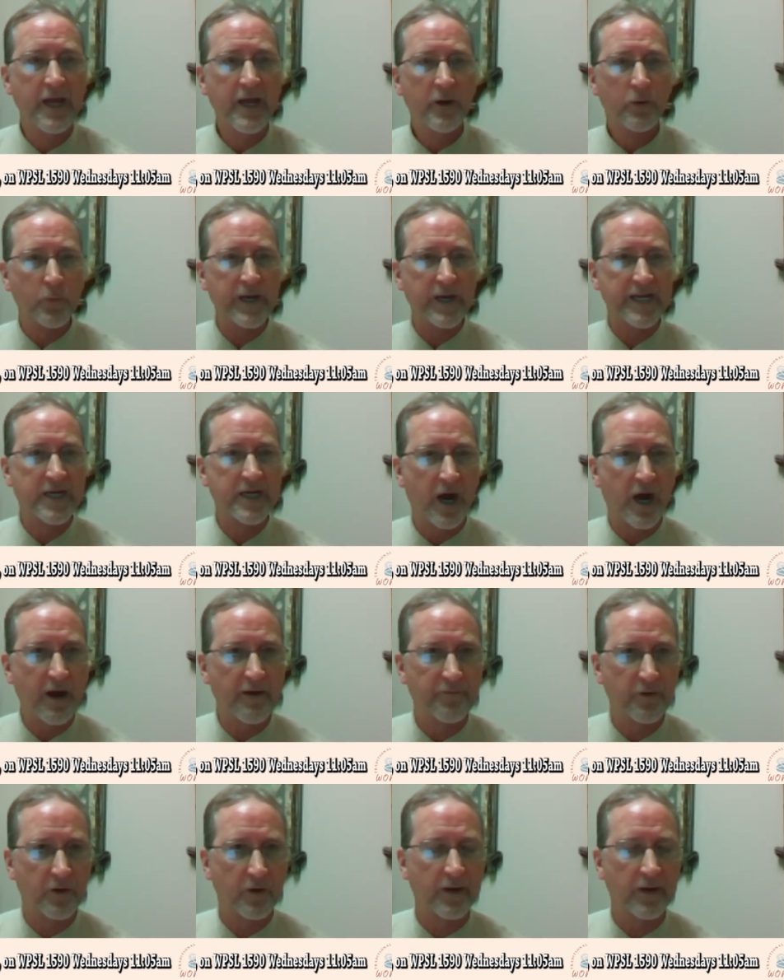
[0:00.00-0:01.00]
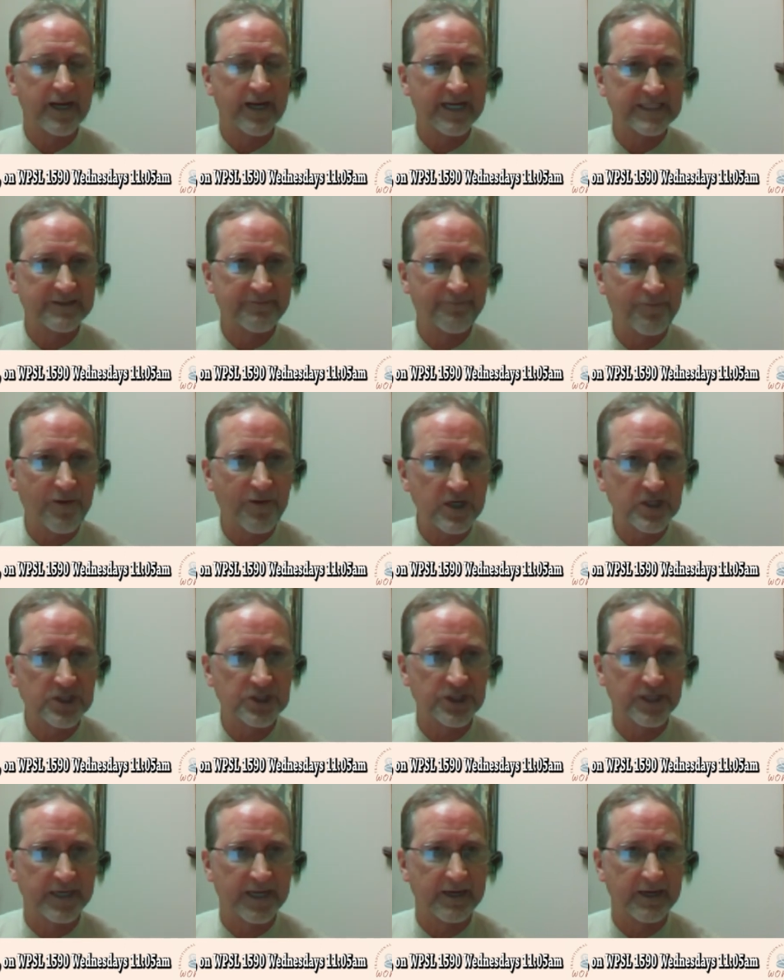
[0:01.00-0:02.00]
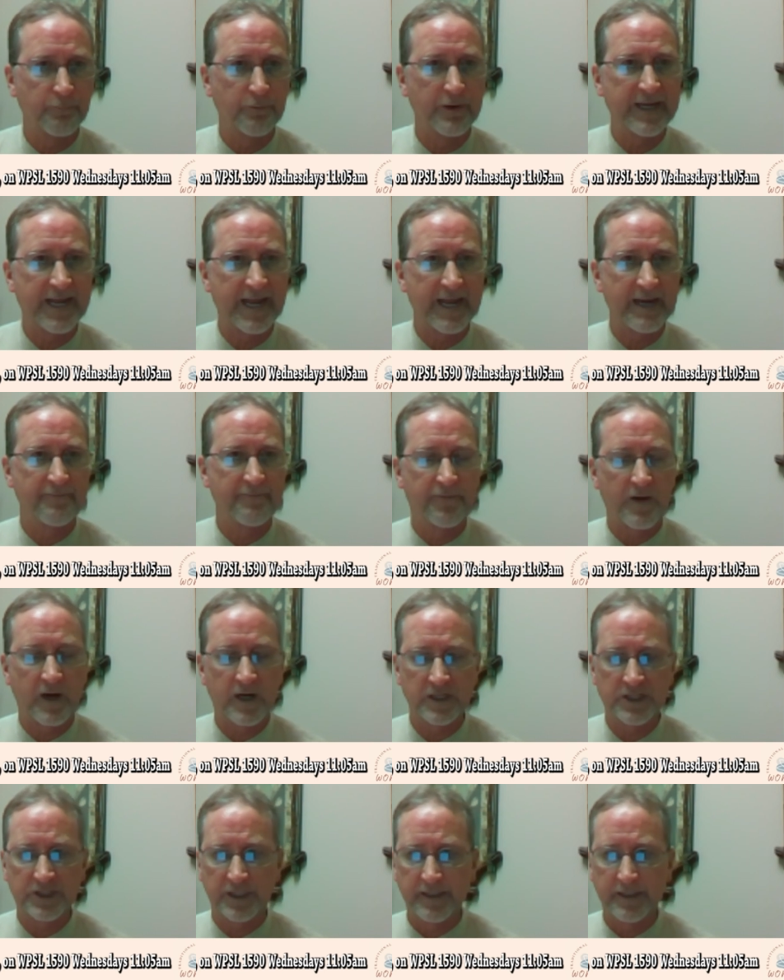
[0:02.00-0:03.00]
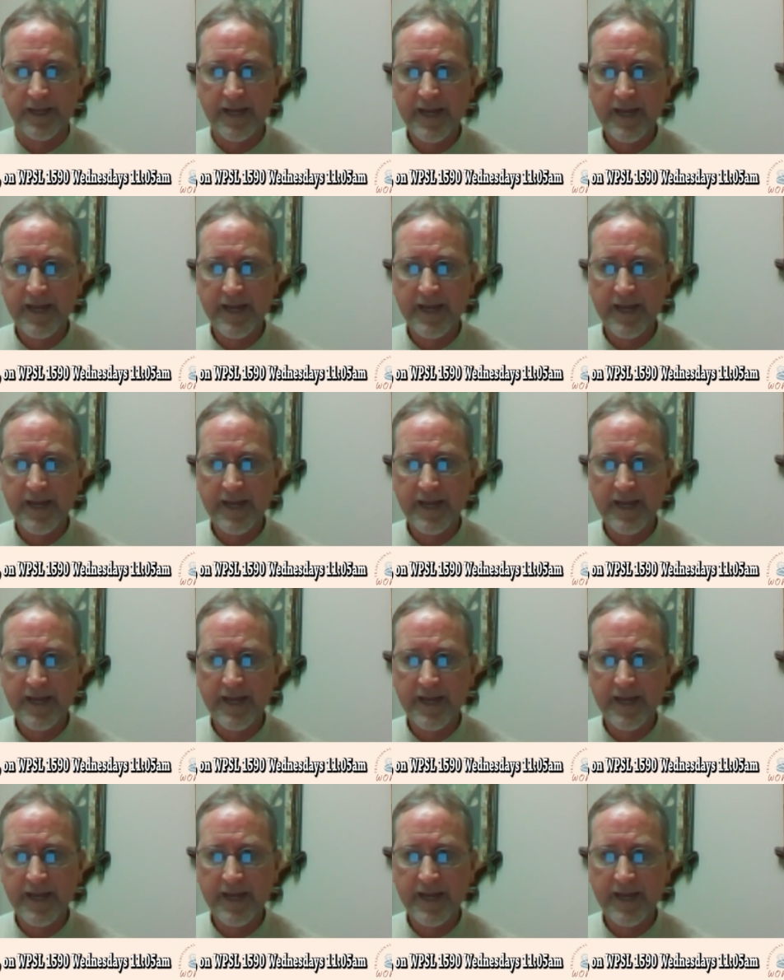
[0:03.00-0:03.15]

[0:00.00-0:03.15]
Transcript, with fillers: recover its function and regain function.